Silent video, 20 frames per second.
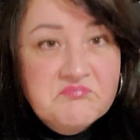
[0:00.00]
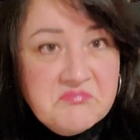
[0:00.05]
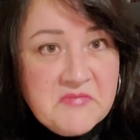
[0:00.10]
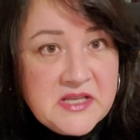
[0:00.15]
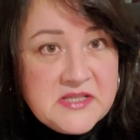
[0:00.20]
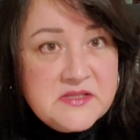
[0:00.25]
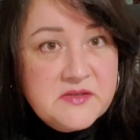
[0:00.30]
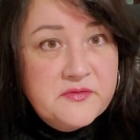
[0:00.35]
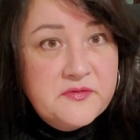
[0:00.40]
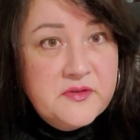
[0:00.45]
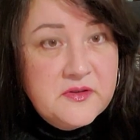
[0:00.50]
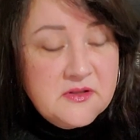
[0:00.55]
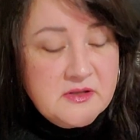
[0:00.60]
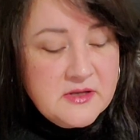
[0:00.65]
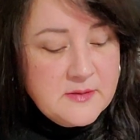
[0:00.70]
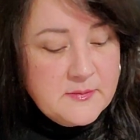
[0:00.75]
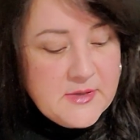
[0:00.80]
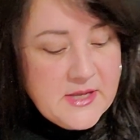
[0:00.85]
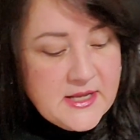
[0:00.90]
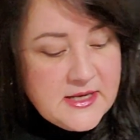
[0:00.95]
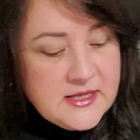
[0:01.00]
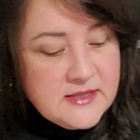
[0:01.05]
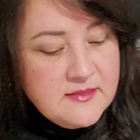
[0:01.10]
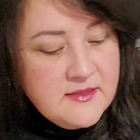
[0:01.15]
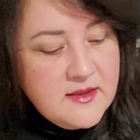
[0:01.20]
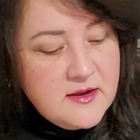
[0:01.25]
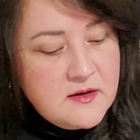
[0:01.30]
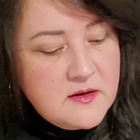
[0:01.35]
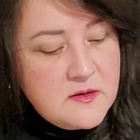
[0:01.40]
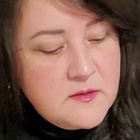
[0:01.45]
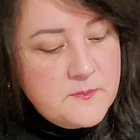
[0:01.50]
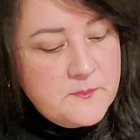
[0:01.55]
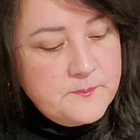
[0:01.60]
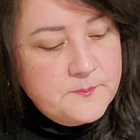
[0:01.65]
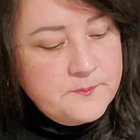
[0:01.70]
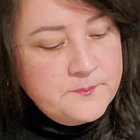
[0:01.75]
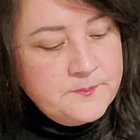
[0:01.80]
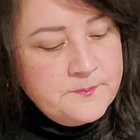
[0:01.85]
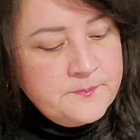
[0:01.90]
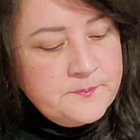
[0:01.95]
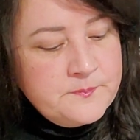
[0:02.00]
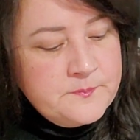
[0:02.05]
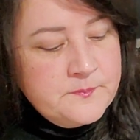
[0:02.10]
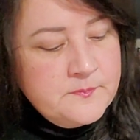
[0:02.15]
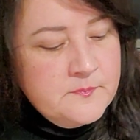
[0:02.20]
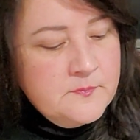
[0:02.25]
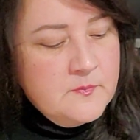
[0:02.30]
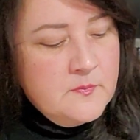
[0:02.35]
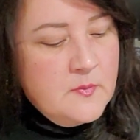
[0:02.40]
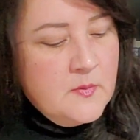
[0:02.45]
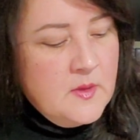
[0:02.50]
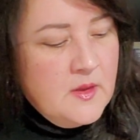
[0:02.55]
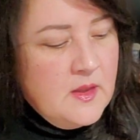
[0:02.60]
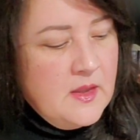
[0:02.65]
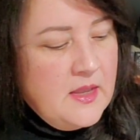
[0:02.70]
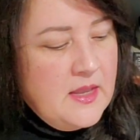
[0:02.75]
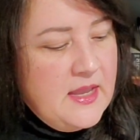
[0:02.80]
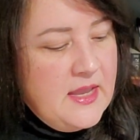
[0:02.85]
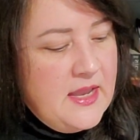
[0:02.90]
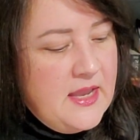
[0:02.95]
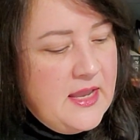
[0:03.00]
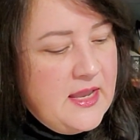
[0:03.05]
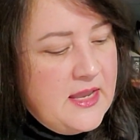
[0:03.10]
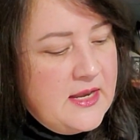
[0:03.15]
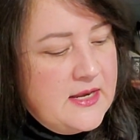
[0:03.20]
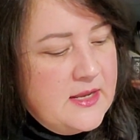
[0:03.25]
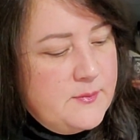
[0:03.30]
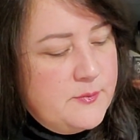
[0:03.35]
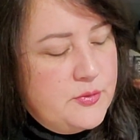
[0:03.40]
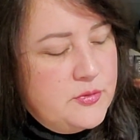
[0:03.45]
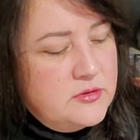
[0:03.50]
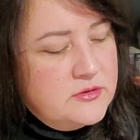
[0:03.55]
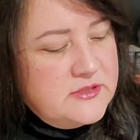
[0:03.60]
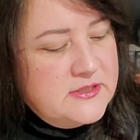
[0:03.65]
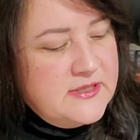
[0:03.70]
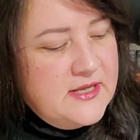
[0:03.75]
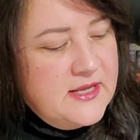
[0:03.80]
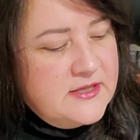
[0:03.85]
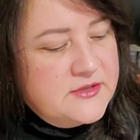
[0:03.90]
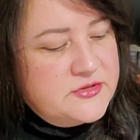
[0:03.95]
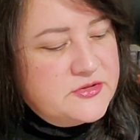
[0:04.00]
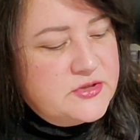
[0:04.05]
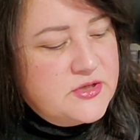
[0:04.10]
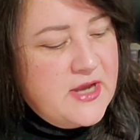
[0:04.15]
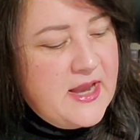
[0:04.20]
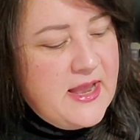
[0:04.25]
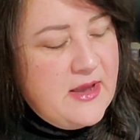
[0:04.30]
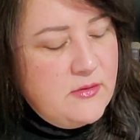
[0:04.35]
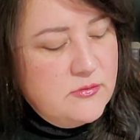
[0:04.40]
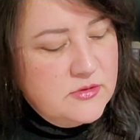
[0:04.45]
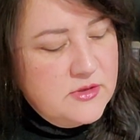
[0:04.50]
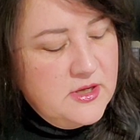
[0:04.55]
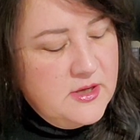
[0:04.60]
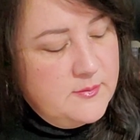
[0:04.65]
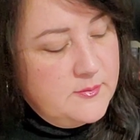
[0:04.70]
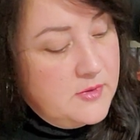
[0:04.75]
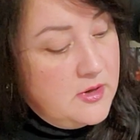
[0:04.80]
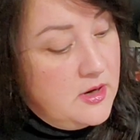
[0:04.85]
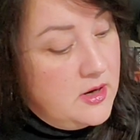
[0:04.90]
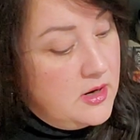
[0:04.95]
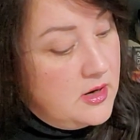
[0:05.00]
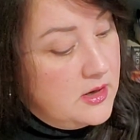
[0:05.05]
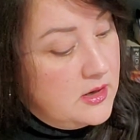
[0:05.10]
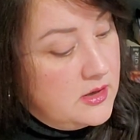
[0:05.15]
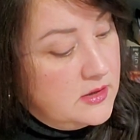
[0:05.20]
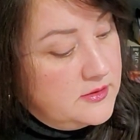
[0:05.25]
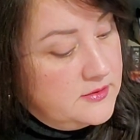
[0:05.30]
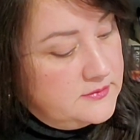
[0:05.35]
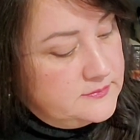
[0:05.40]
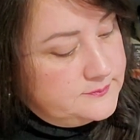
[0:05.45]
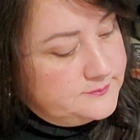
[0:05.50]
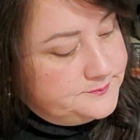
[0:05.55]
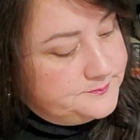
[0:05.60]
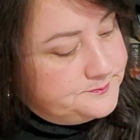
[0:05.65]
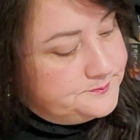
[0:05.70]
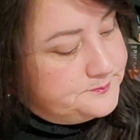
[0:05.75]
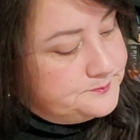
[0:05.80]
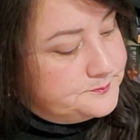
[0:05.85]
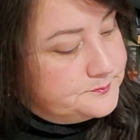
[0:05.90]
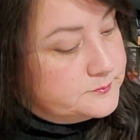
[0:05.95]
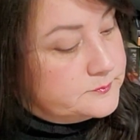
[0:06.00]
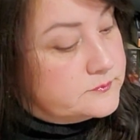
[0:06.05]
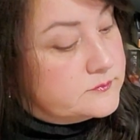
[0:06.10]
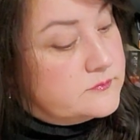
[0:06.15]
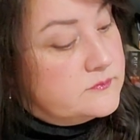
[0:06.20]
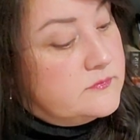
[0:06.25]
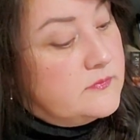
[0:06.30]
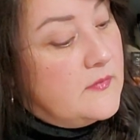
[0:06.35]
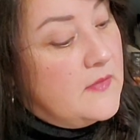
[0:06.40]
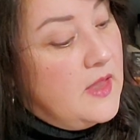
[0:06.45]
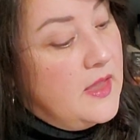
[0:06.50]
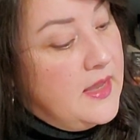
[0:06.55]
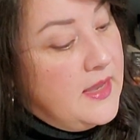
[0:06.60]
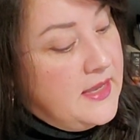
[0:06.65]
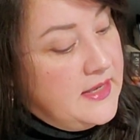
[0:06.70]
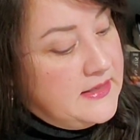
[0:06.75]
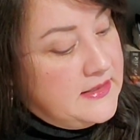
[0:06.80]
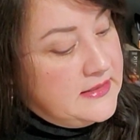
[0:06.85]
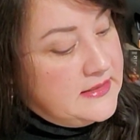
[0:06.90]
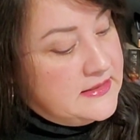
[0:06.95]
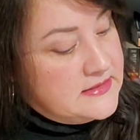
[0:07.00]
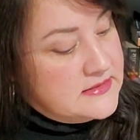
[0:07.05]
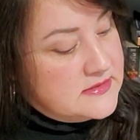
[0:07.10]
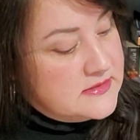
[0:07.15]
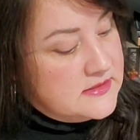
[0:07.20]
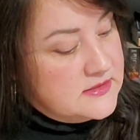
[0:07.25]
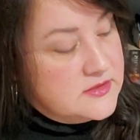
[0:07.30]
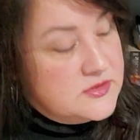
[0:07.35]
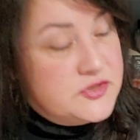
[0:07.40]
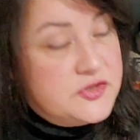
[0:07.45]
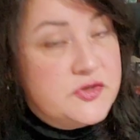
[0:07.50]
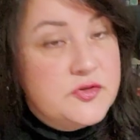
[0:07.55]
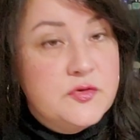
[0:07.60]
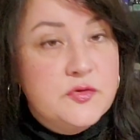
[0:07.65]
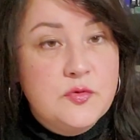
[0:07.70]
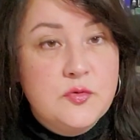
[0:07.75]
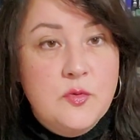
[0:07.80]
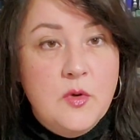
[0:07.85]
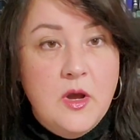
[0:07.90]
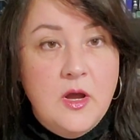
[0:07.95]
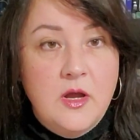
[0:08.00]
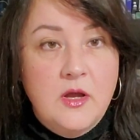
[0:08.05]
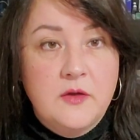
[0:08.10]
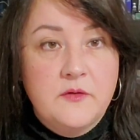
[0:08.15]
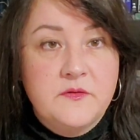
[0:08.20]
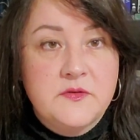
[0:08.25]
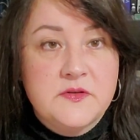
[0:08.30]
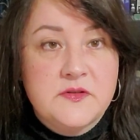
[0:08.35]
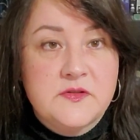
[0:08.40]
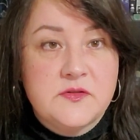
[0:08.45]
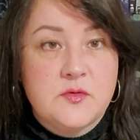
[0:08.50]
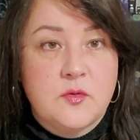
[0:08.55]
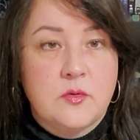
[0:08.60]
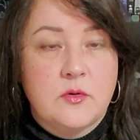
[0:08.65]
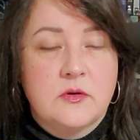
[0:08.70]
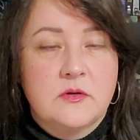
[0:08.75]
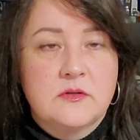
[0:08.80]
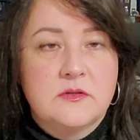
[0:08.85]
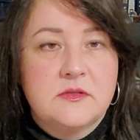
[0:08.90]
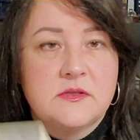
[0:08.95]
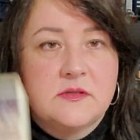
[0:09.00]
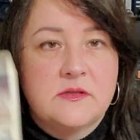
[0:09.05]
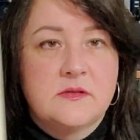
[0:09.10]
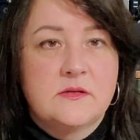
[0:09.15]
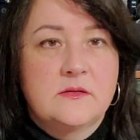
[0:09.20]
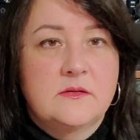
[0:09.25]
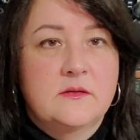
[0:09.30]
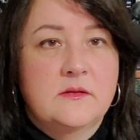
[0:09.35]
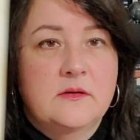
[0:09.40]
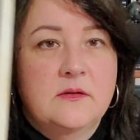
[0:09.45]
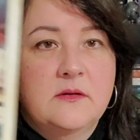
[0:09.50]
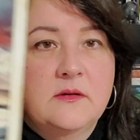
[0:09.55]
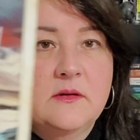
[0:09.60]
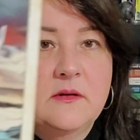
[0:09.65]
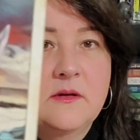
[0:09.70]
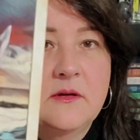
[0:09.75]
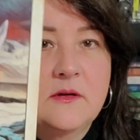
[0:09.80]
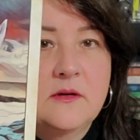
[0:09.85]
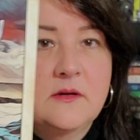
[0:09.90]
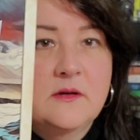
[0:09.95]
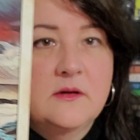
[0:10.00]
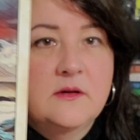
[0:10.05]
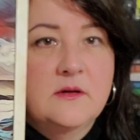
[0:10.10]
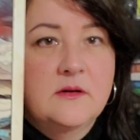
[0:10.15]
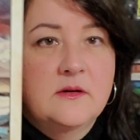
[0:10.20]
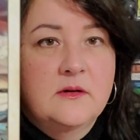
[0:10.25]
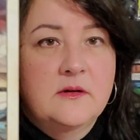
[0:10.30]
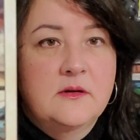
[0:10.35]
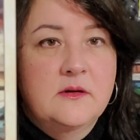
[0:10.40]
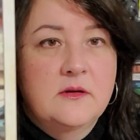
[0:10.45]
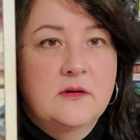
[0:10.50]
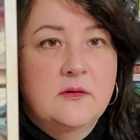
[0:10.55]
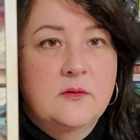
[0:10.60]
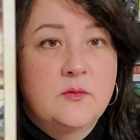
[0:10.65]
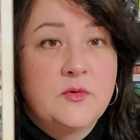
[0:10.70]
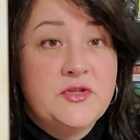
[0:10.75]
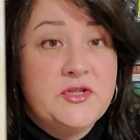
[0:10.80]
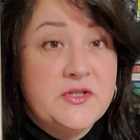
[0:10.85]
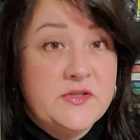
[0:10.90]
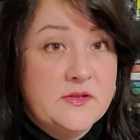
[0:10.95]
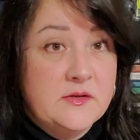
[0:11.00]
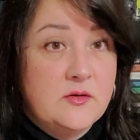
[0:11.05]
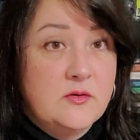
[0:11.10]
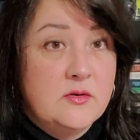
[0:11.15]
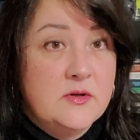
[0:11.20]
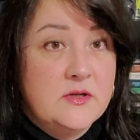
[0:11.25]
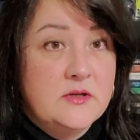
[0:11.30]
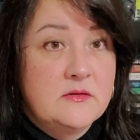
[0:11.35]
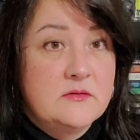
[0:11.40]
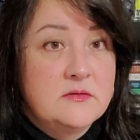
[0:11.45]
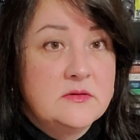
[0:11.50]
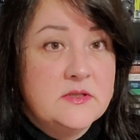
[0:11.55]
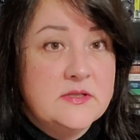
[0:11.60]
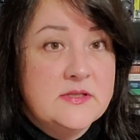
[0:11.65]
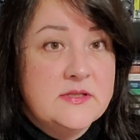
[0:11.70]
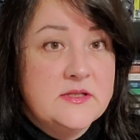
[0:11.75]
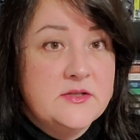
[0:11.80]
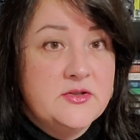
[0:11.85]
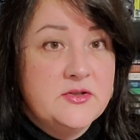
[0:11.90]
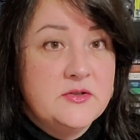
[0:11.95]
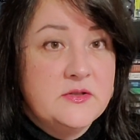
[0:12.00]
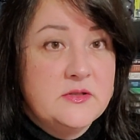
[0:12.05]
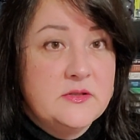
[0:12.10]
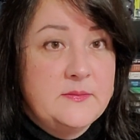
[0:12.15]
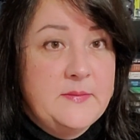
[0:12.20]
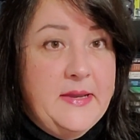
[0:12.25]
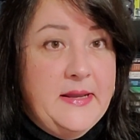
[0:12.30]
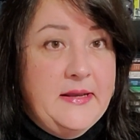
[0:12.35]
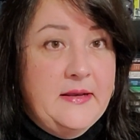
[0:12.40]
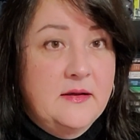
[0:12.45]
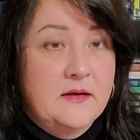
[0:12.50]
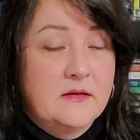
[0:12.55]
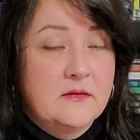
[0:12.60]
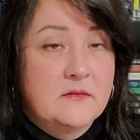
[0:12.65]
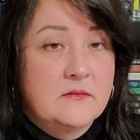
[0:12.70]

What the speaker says: That's the feeling I'm getting there. And I pulled an extra outcome card, and it is the Two of Swords, which is a critical decision to make.